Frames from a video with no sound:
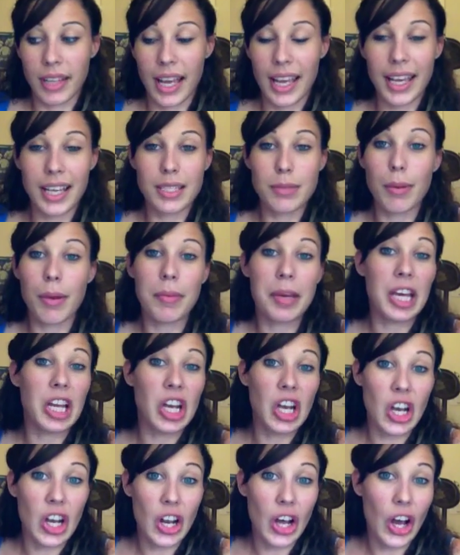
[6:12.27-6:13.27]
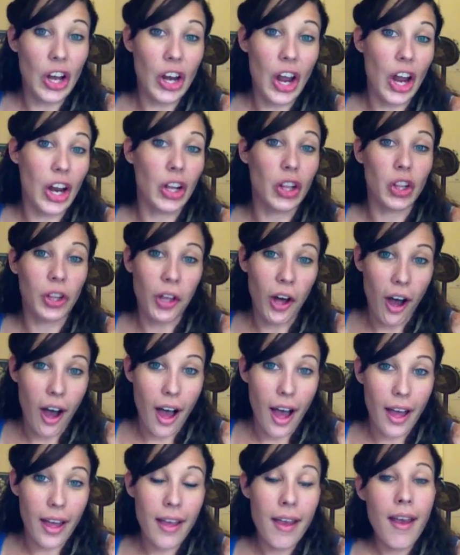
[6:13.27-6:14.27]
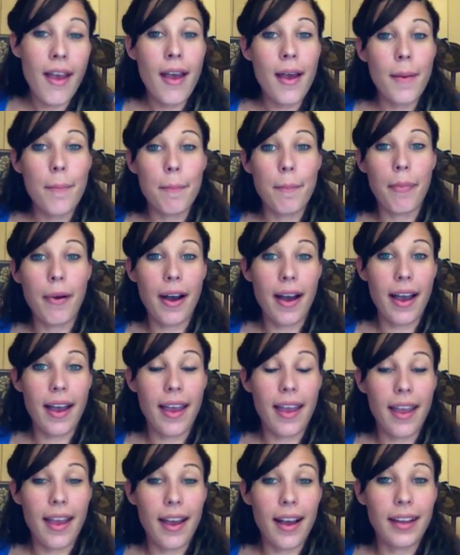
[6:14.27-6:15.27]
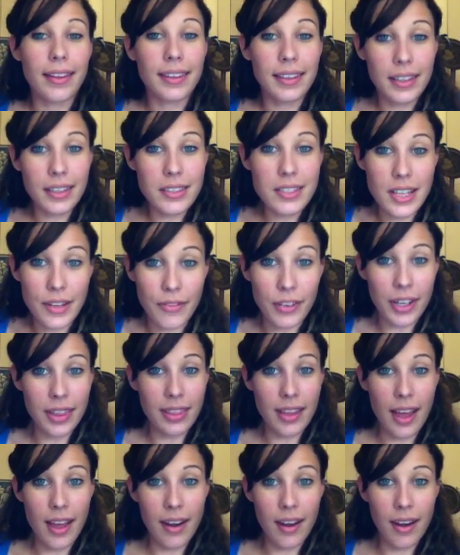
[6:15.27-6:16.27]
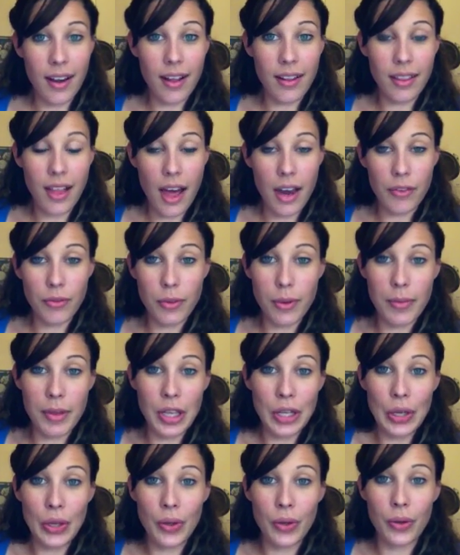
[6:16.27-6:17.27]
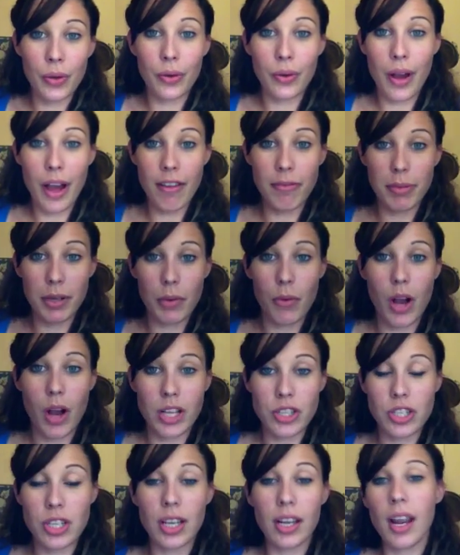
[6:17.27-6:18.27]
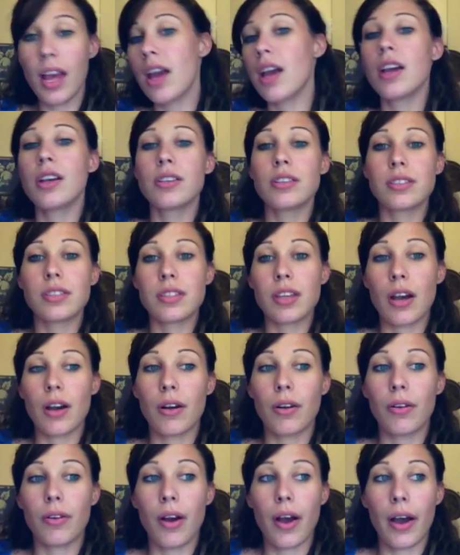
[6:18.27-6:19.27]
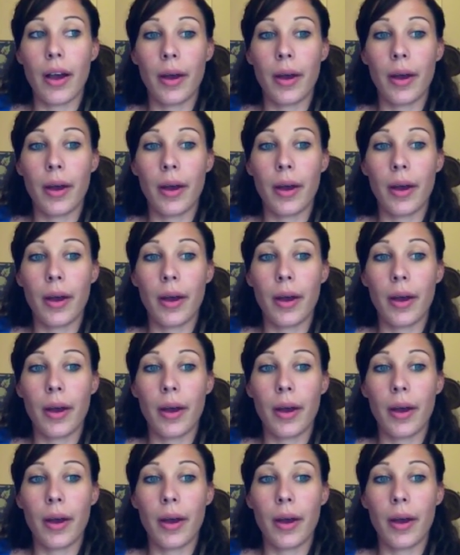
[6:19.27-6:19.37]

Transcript: not a lot, but a little different than a lot of women who I've been watching. So